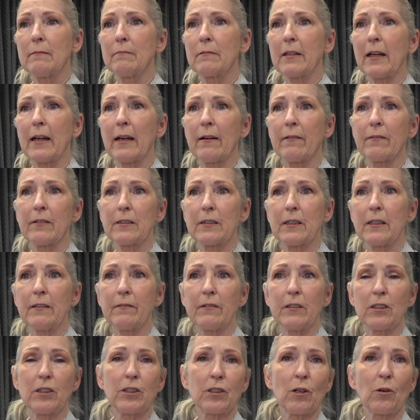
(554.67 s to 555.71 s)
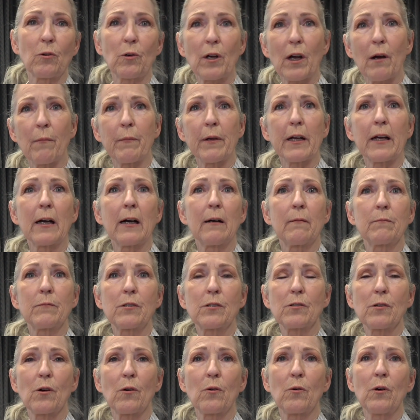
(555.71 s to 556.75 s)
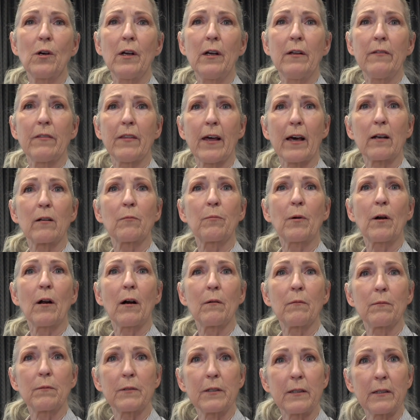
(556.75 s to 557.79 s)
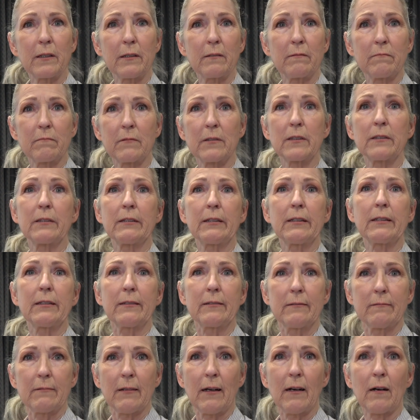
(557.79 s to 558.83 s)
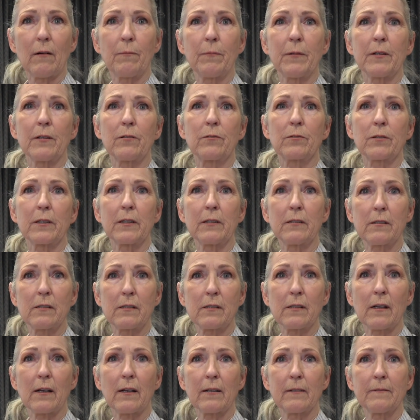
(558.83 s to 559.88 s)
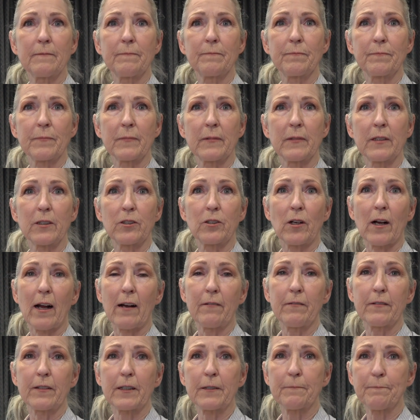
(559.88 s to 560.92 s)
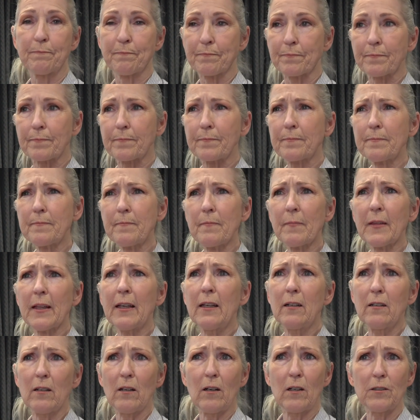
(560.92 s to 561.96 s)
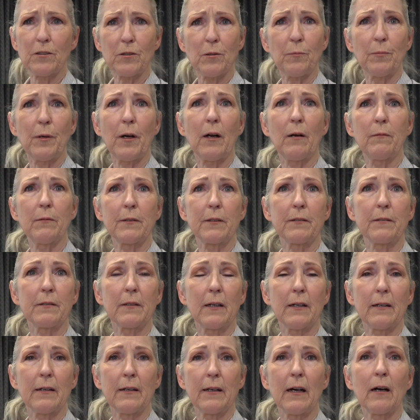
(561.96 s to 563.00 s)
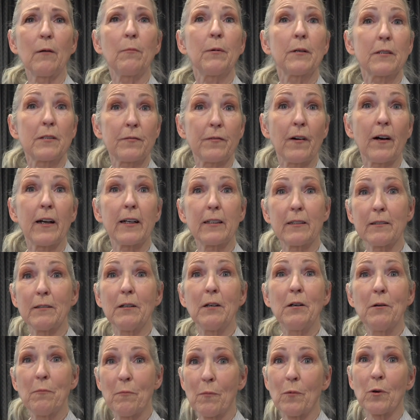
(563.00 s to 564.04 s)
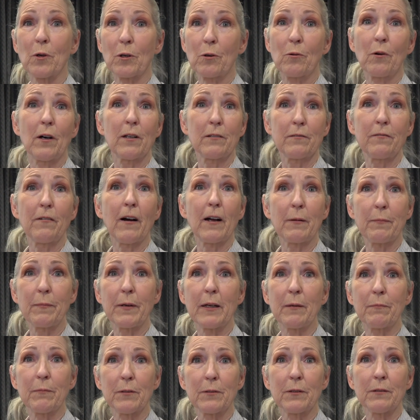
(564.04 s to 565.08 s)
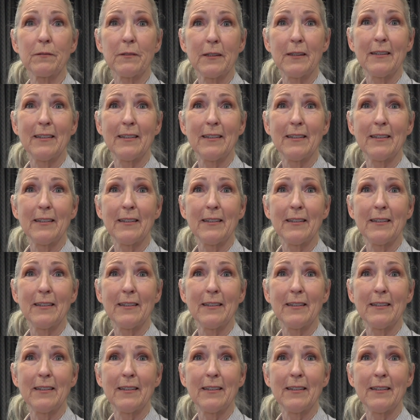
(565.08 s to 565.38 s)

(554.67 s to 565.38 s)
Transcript: We have a TV show coming up, so that'll probably really help increase the traffic. It'll also probably help us find more qualified people,